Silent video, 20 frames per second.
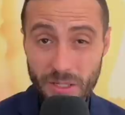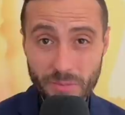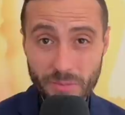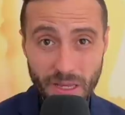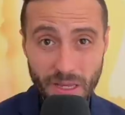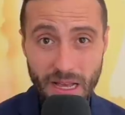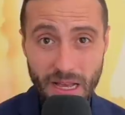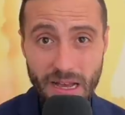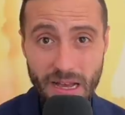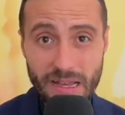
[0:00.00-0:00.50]

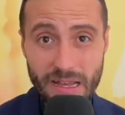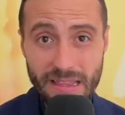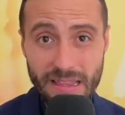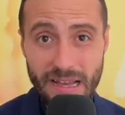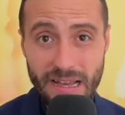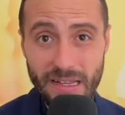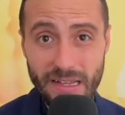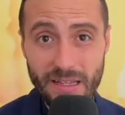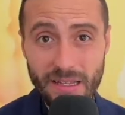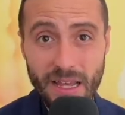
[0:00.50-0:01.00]
behind
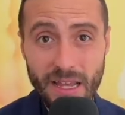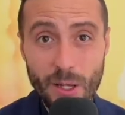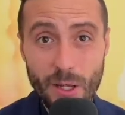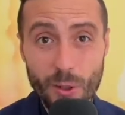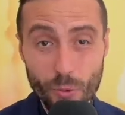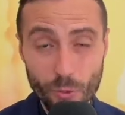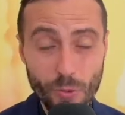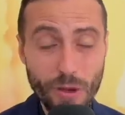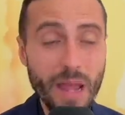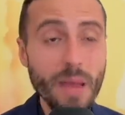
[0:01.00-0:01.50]
that
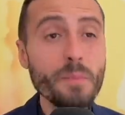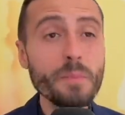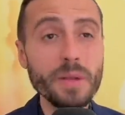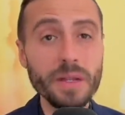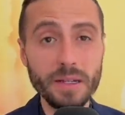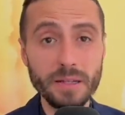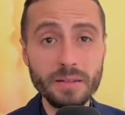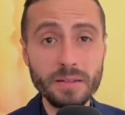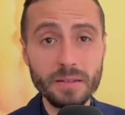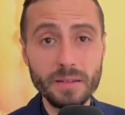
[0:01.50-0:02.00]

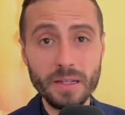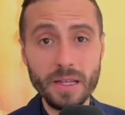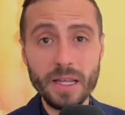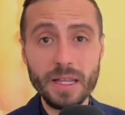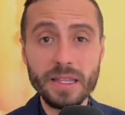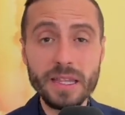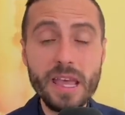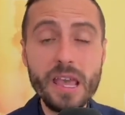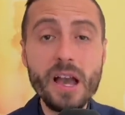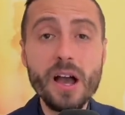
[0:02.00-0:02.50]
remnant.
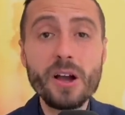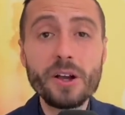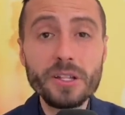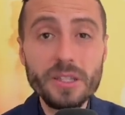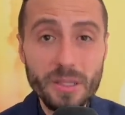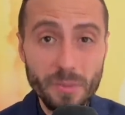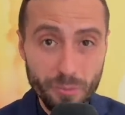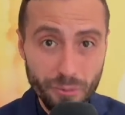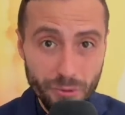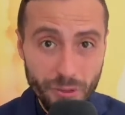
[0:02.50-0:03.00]
They are
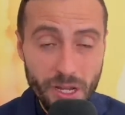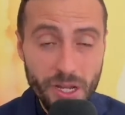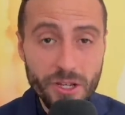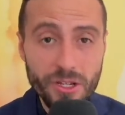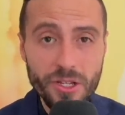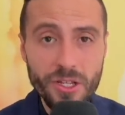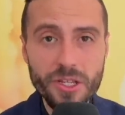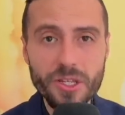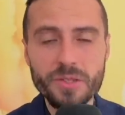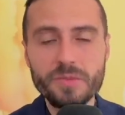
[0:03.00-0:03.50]
to
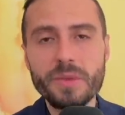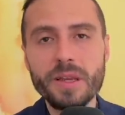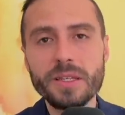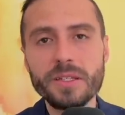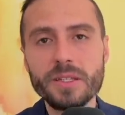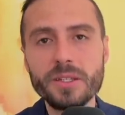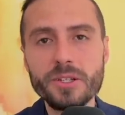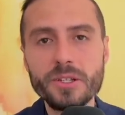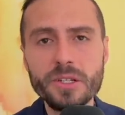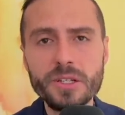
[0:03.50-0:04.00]
preach these
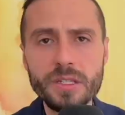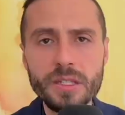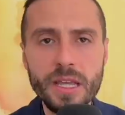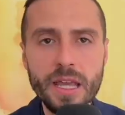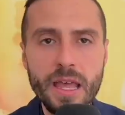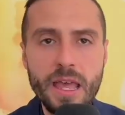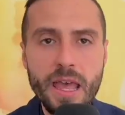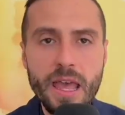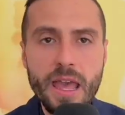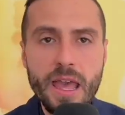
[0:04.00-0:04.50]
messages.
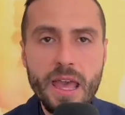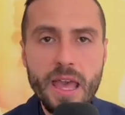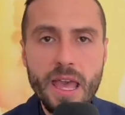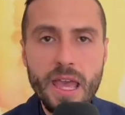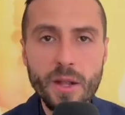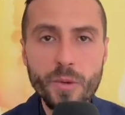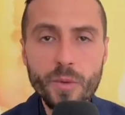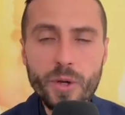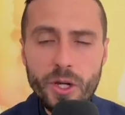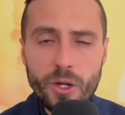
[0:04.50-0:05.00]

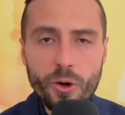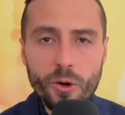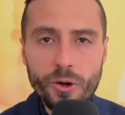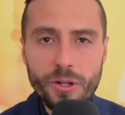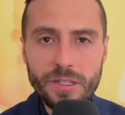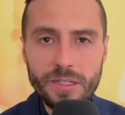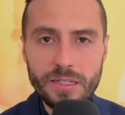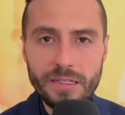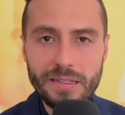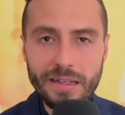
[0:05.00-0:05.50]
And we're
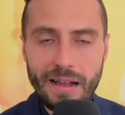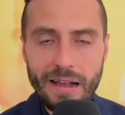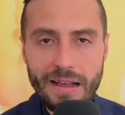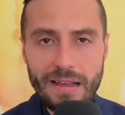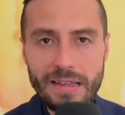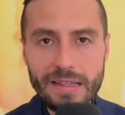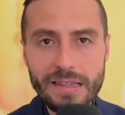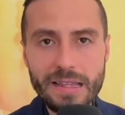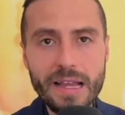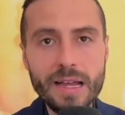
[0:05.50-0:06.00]
going to
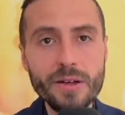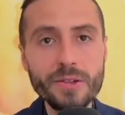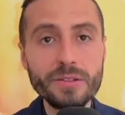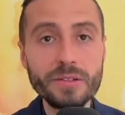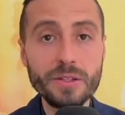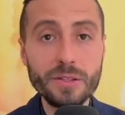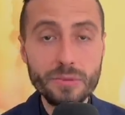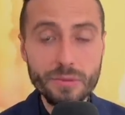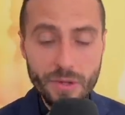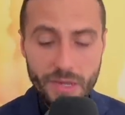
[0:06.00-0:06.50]
tie now
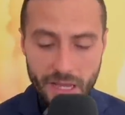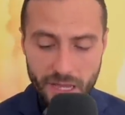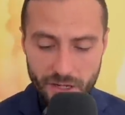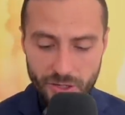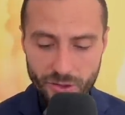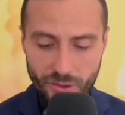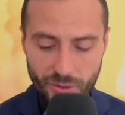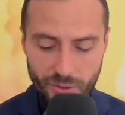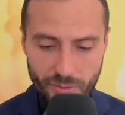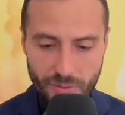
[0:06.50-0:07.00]
the three
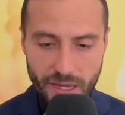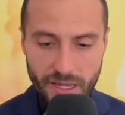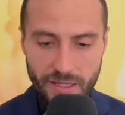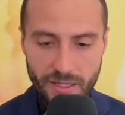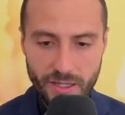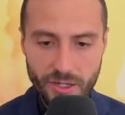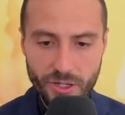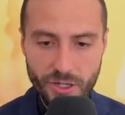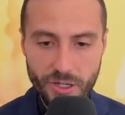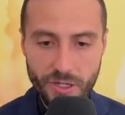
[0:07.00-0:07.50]
angels'
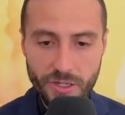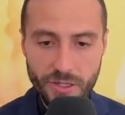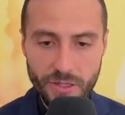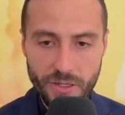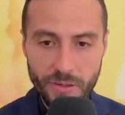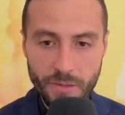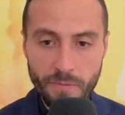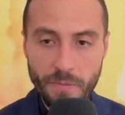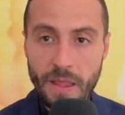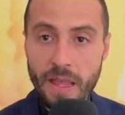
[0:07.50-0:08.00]

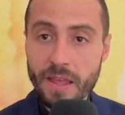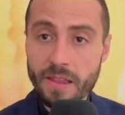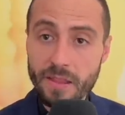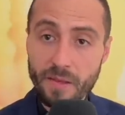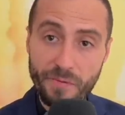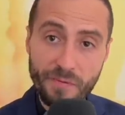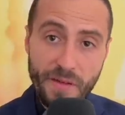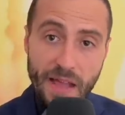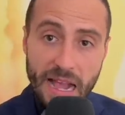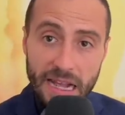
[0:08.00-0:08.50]
messages,
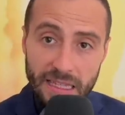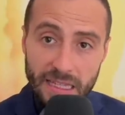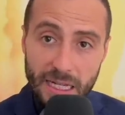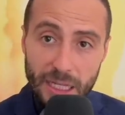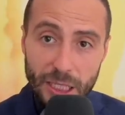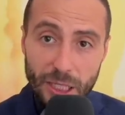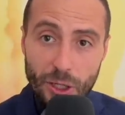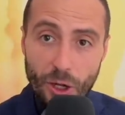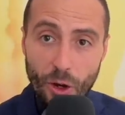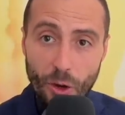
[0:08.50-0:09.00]
the fact
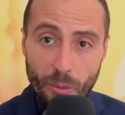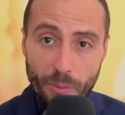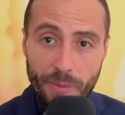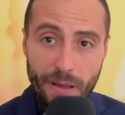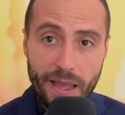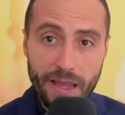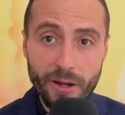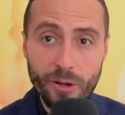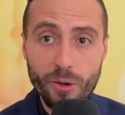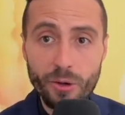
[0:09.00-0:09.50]
that no
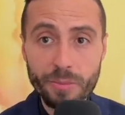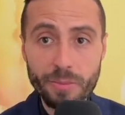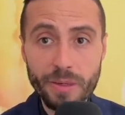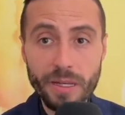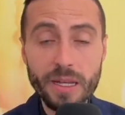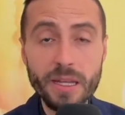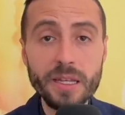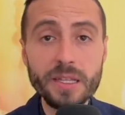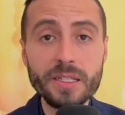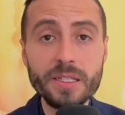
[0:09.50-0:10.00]
peg or
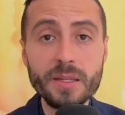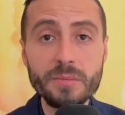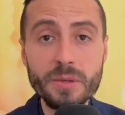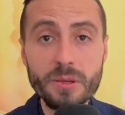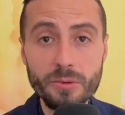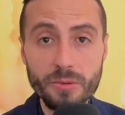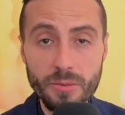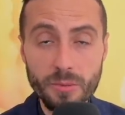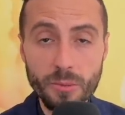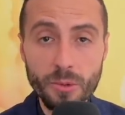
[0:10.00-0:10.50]
pin is to
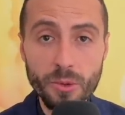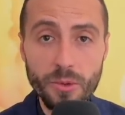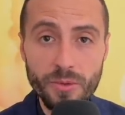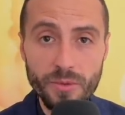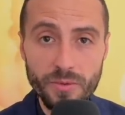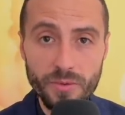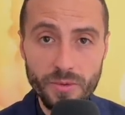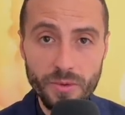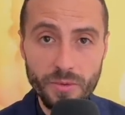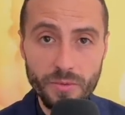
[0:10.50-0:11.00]
be
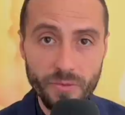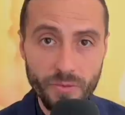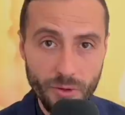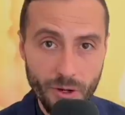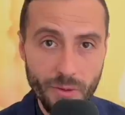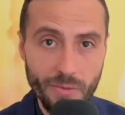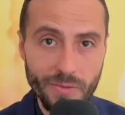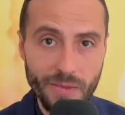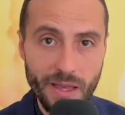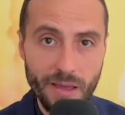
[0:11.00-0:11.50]
removed
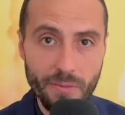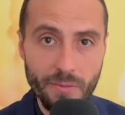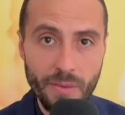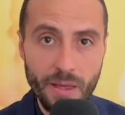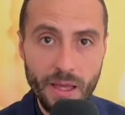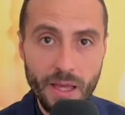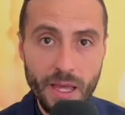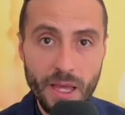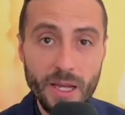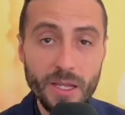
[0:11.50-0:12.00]
from them,
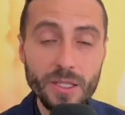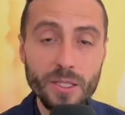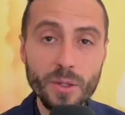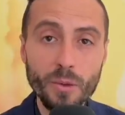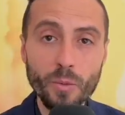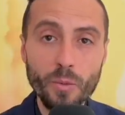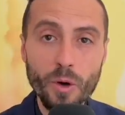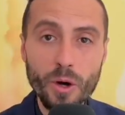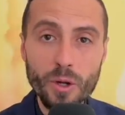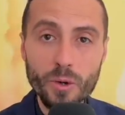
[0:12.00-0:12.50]

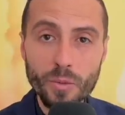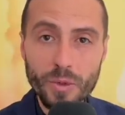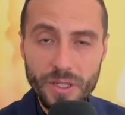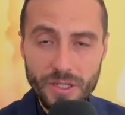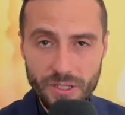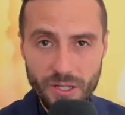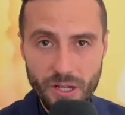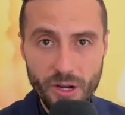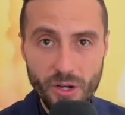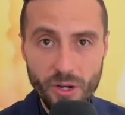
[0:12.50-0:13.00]
to what we
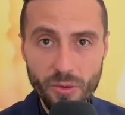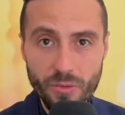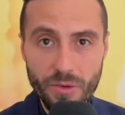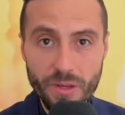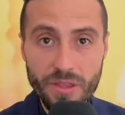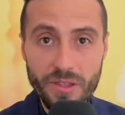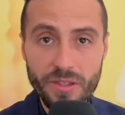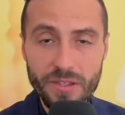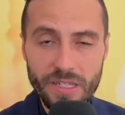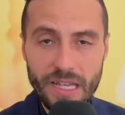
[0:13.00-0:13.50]
started
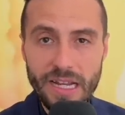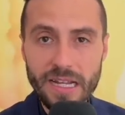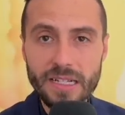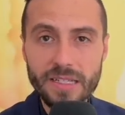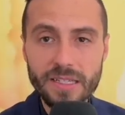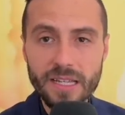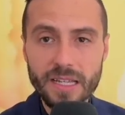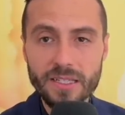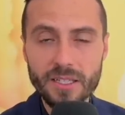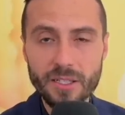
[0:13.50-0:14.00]
with,
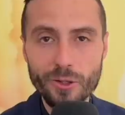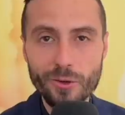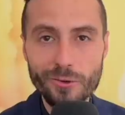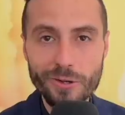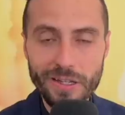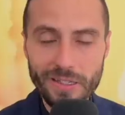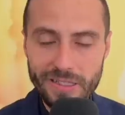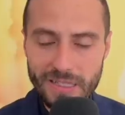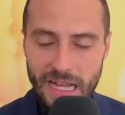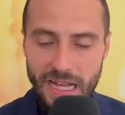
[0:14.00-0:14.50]
Second
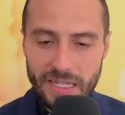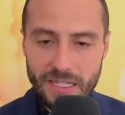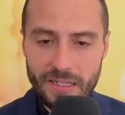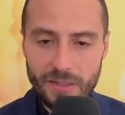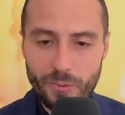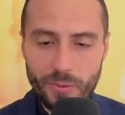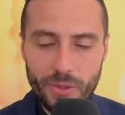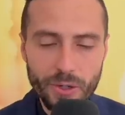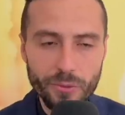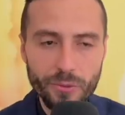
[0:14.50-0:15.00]
Thessalonians. That's,
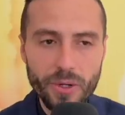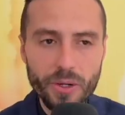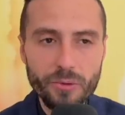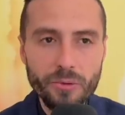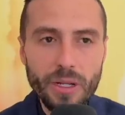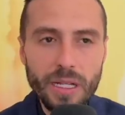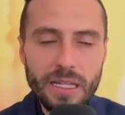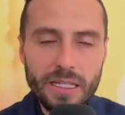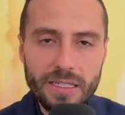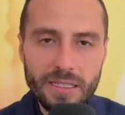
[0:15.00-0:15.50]
we're, we're
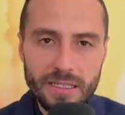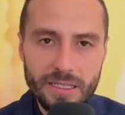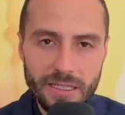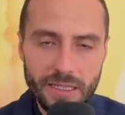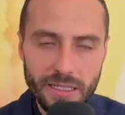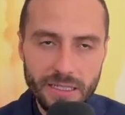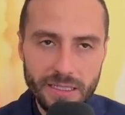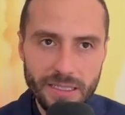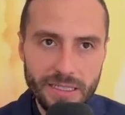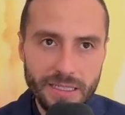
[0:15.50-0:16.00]
really
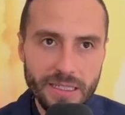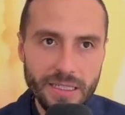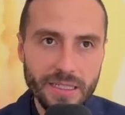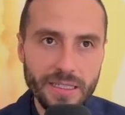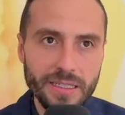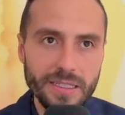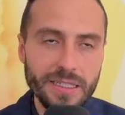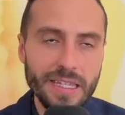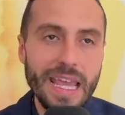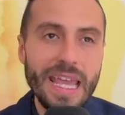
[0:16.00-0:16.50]
s
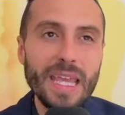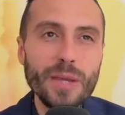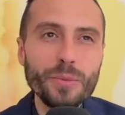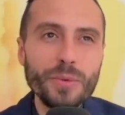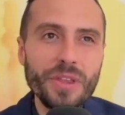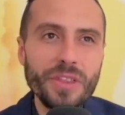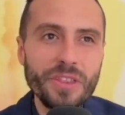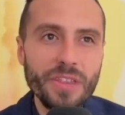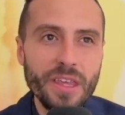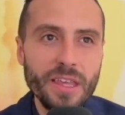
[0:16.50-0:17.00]
staying
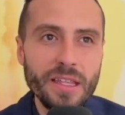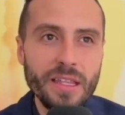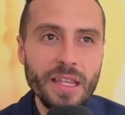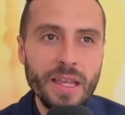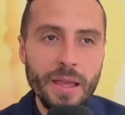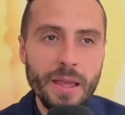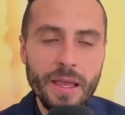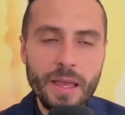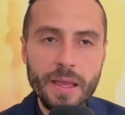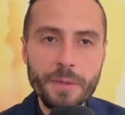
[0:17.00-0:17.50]
within
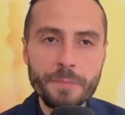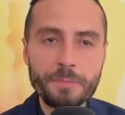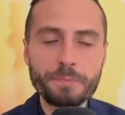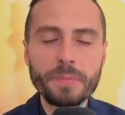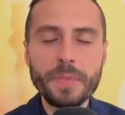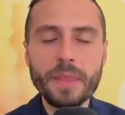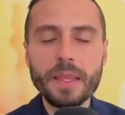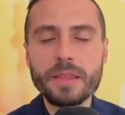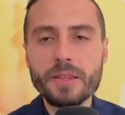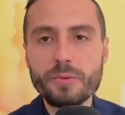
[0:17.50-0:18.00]

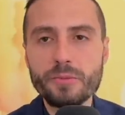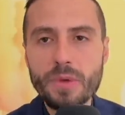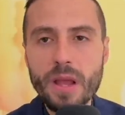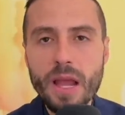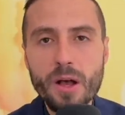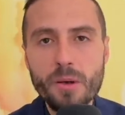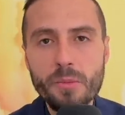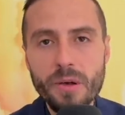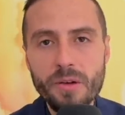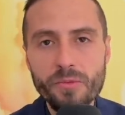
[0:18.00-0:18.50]
the
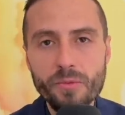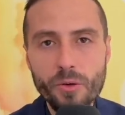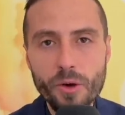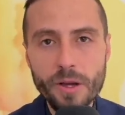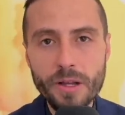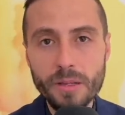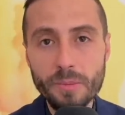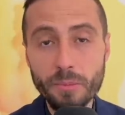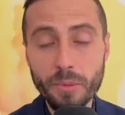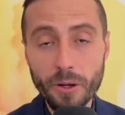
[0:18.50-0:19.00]
realm of
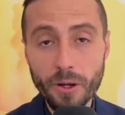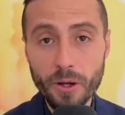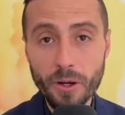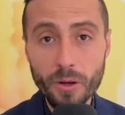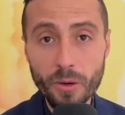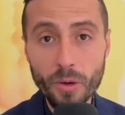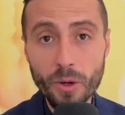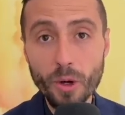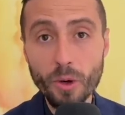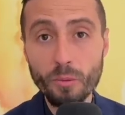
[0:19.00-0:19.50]
what
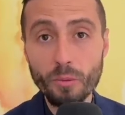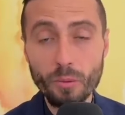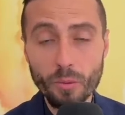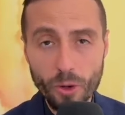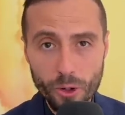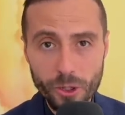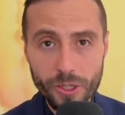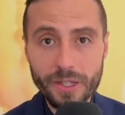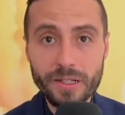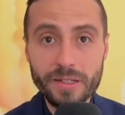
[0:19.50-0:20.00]
Paul
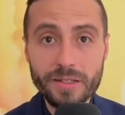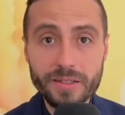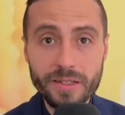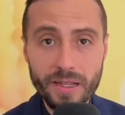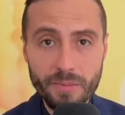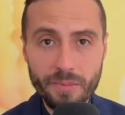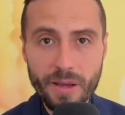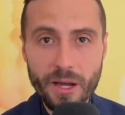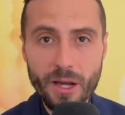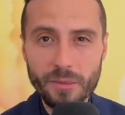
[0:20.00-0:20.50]
warned us
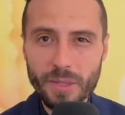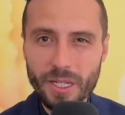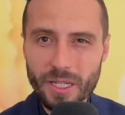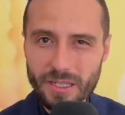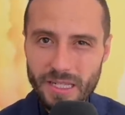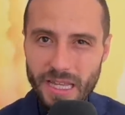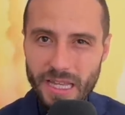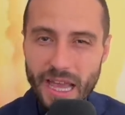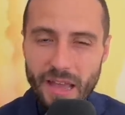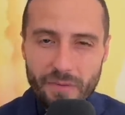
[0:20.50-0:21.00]
about,
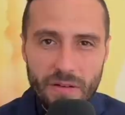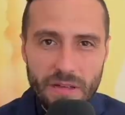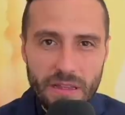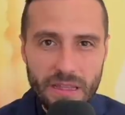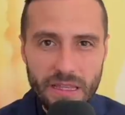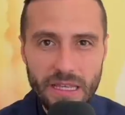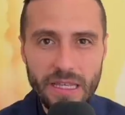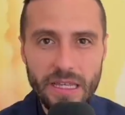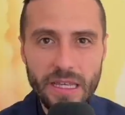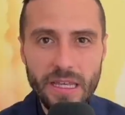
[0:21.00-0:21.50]
because
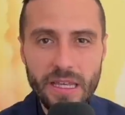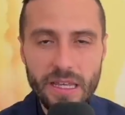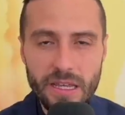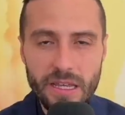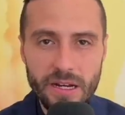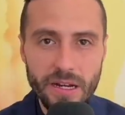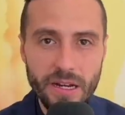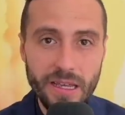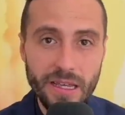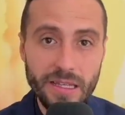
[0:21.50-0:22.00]
everything
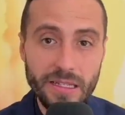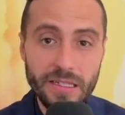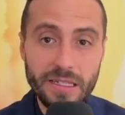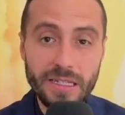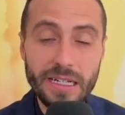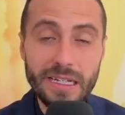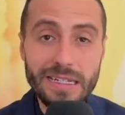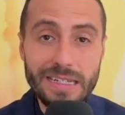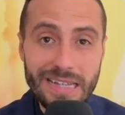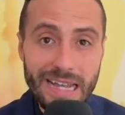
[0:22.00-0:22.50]
here
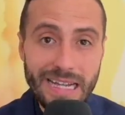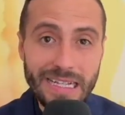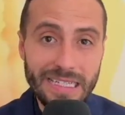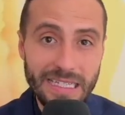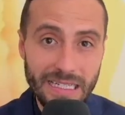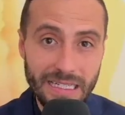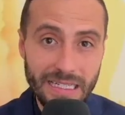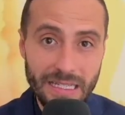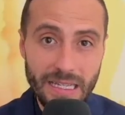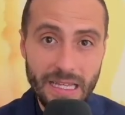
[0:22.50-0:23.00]
is
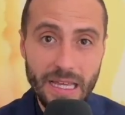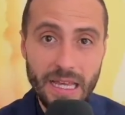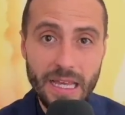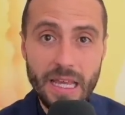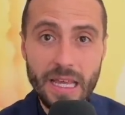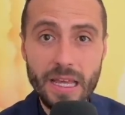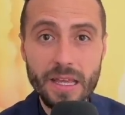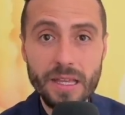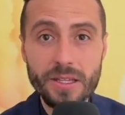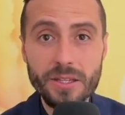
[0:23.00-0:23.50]
connected
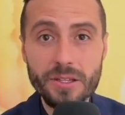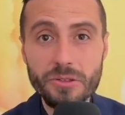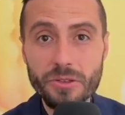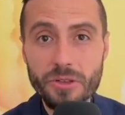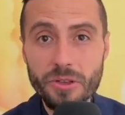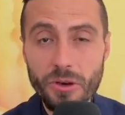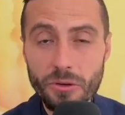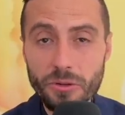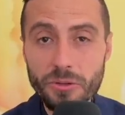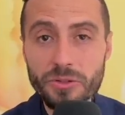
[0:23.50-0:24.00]

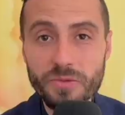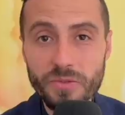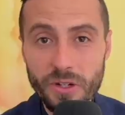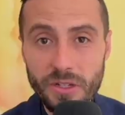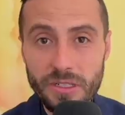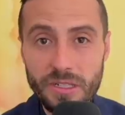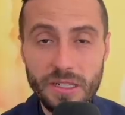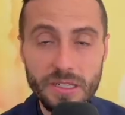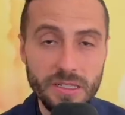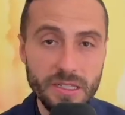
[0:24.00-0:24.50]
to those
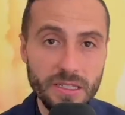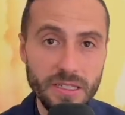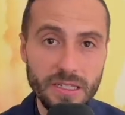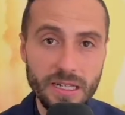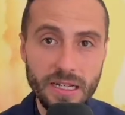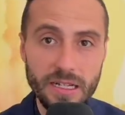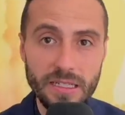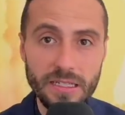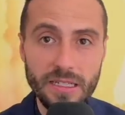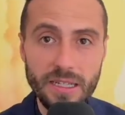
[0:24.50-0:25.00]
verses in Second